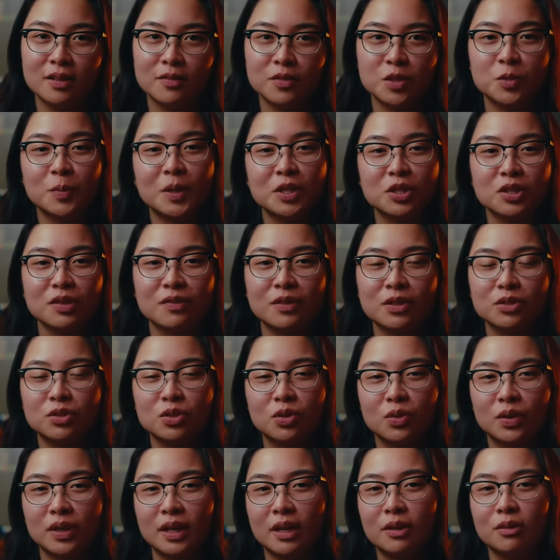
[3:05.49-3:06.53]
Especially if I was
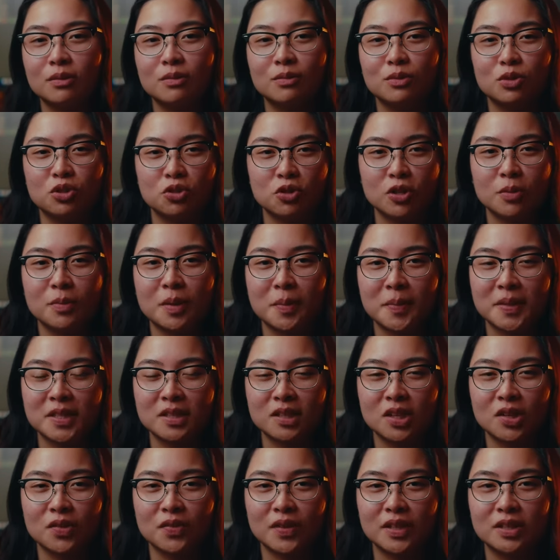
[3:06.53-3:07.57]
going out shooting by
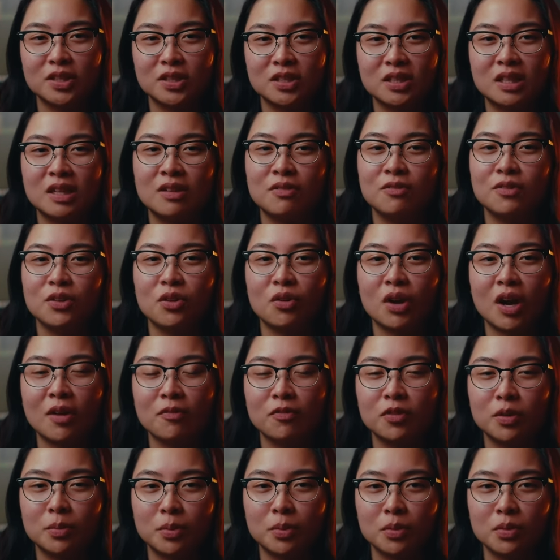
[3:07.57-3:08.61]
myself, I just didn't feel
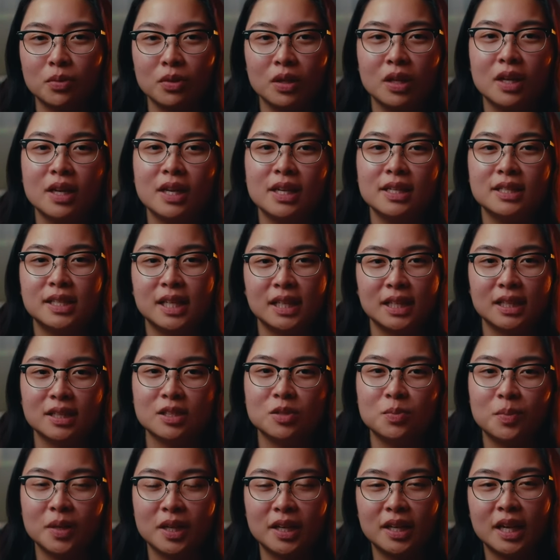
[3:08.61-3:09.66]
comfortable taking this
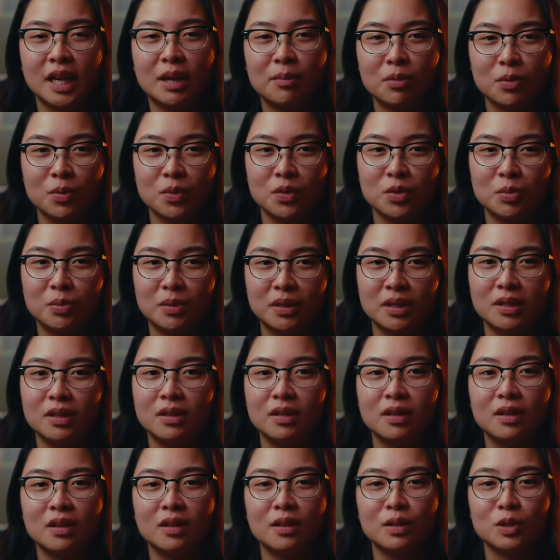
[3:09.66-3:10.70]
big camera with me,
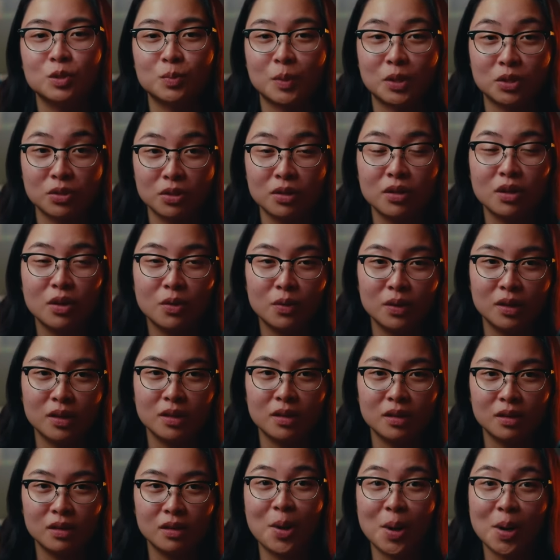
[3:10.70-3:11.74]
especially
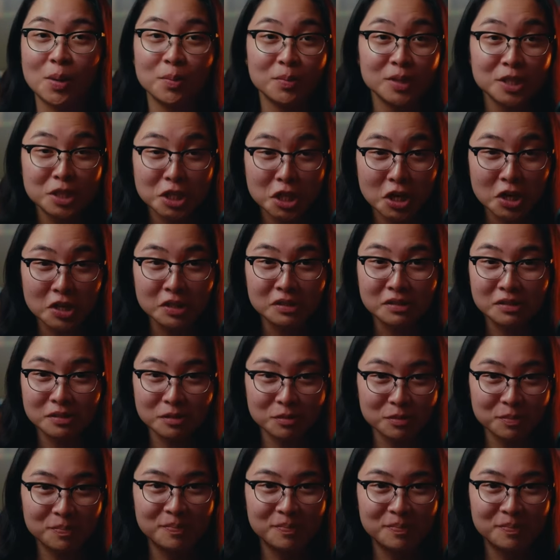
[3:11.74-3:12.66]
knowing how much it costs,